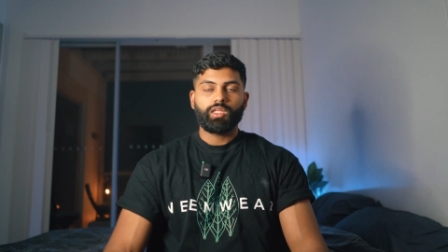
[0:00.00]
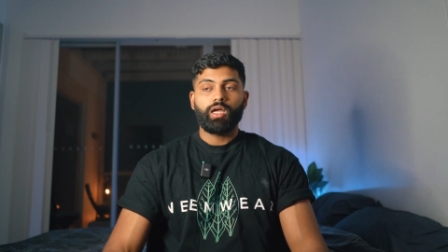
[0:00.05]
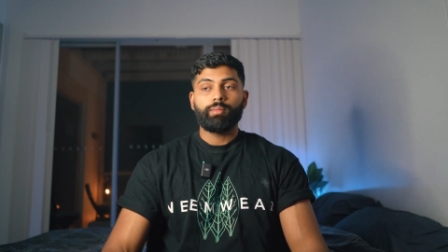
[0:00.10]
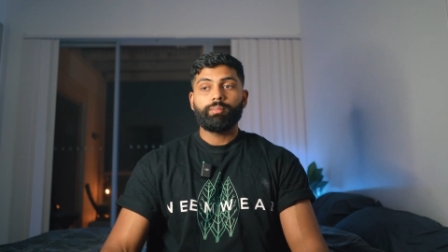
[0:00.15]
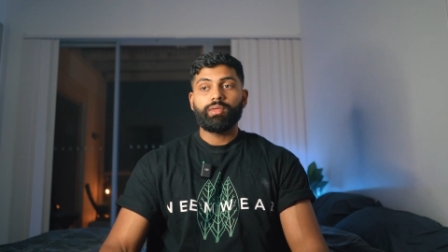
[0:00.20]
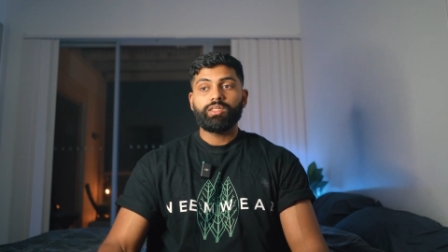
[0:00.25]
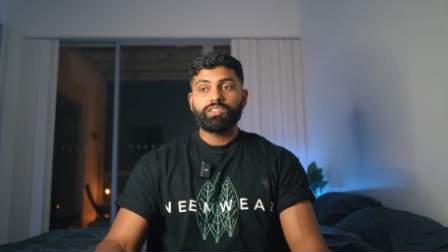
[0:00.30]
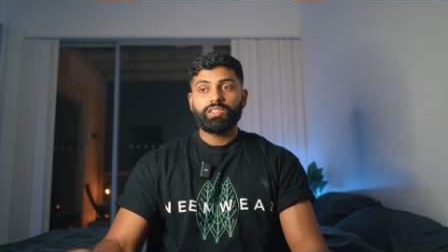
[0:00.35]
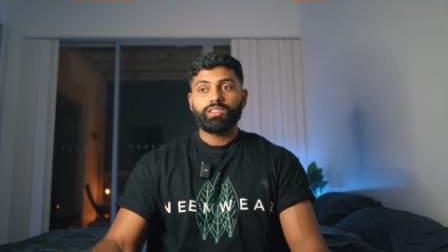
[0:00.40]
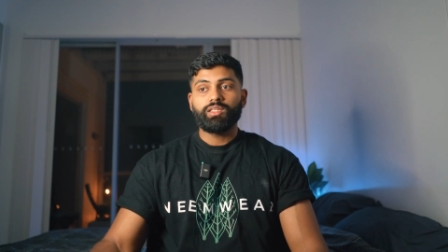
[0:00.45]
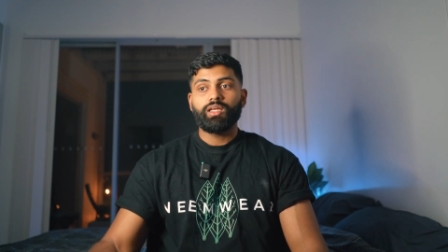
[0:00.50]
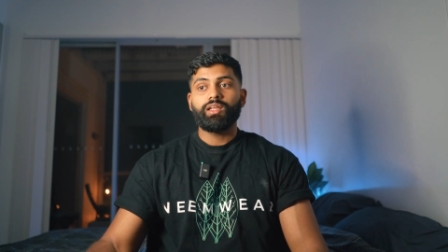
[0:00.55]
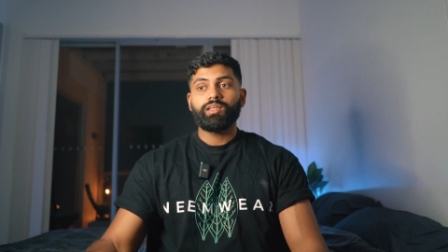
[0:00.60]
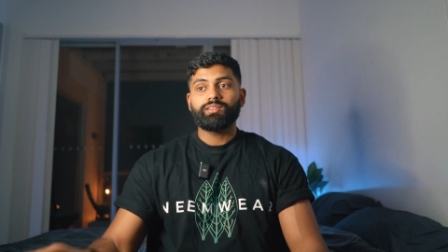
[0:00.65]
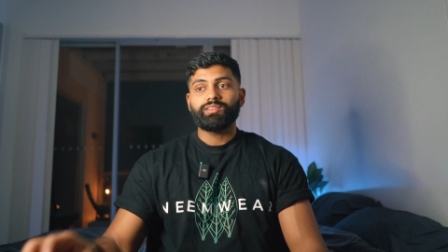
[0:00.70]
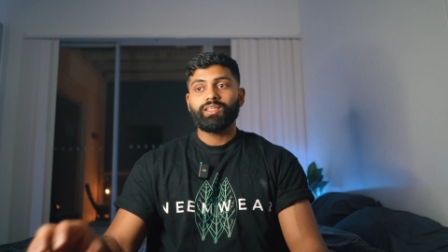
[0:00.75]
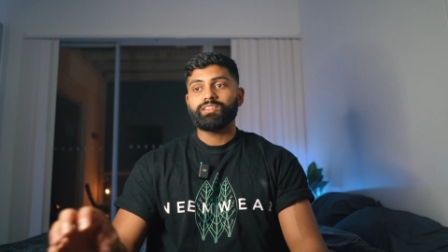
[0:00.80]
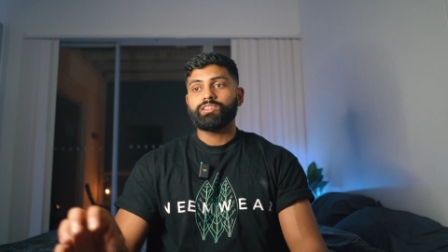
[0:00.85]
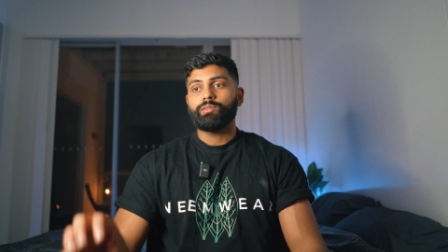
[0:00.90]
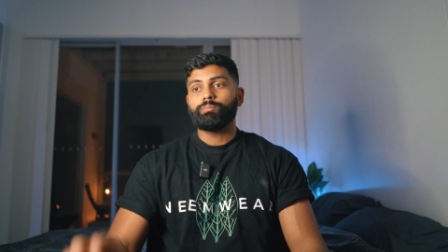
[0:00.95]
I mean,
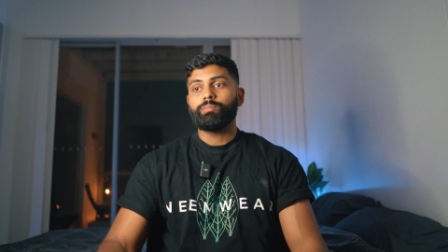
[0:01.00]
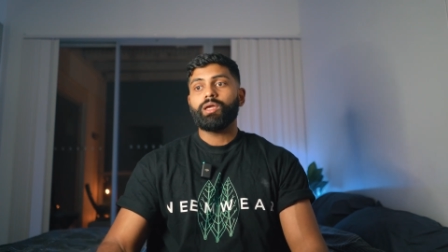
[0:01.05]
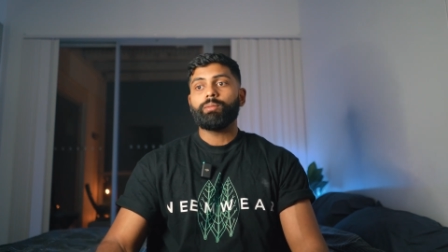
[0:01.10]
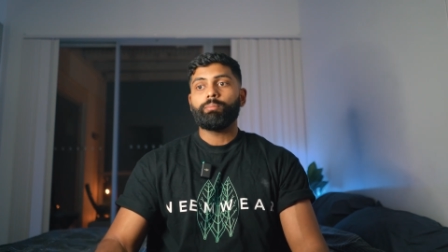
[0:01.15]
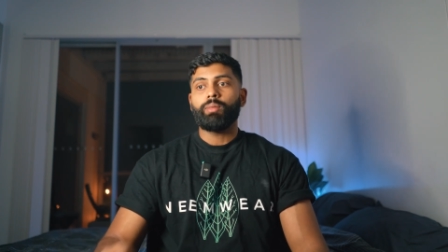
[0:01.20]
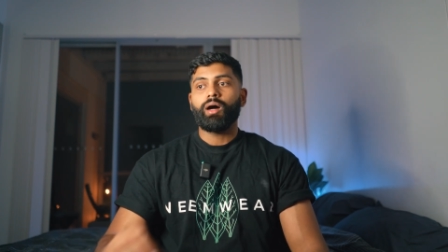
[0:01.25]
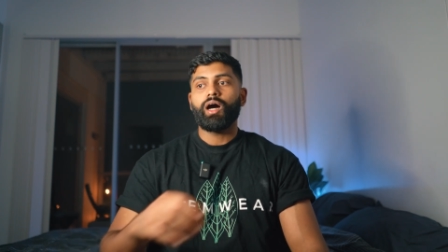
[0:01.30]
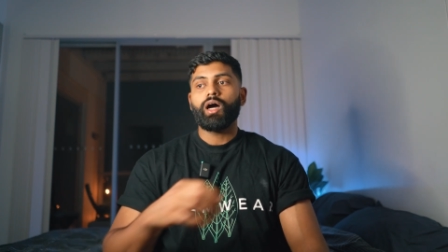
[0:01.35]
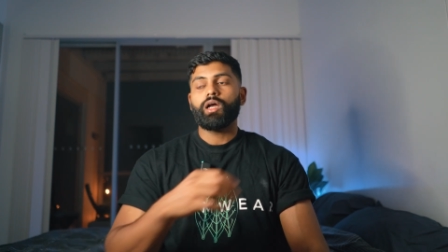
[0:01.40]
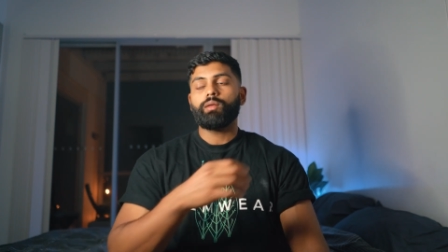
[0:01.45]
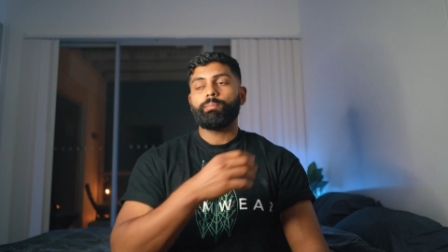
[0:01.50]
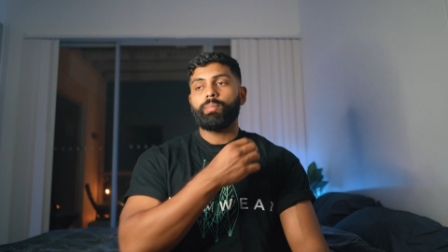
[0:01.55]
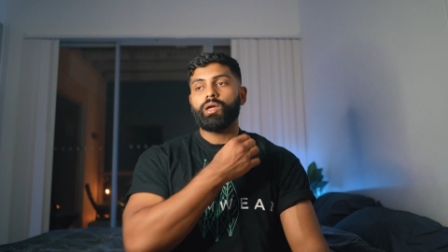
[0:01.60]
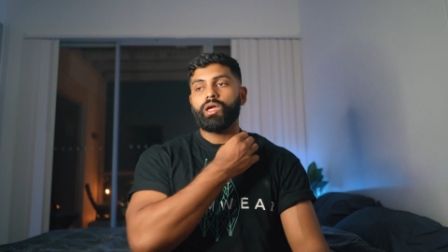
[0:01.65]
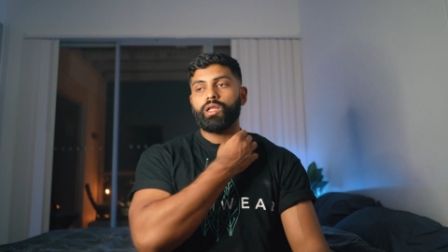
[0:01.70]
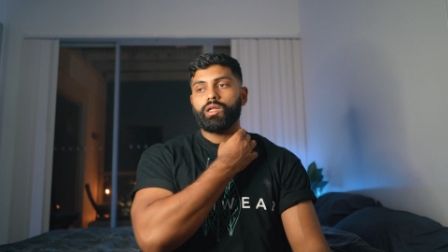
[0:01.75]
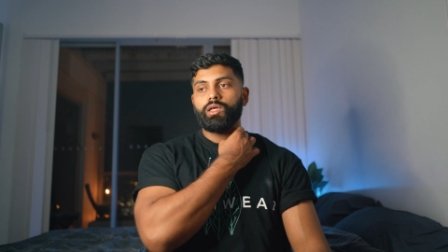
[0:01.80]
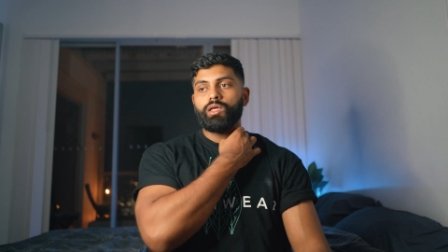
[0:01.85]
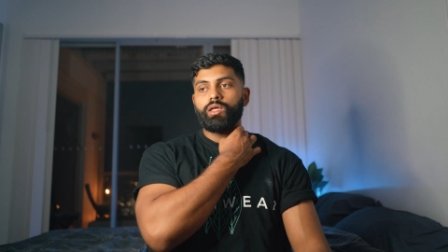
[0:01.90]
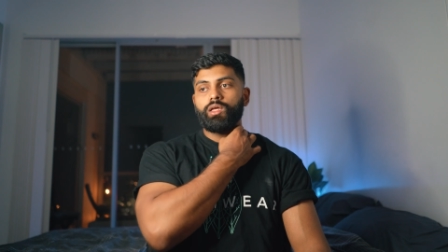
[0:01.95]
genetics has a big part,
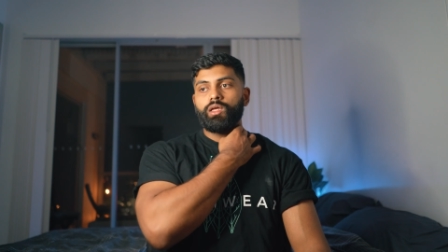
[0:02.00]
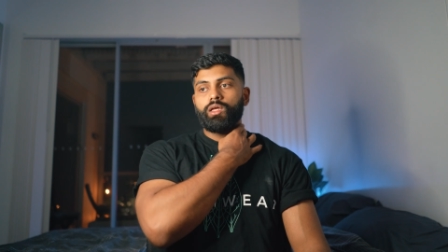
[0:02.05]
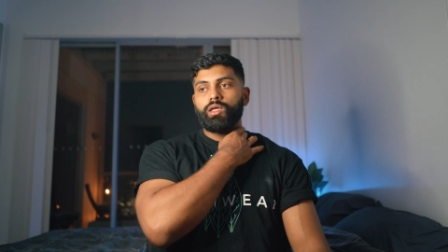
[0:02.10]
but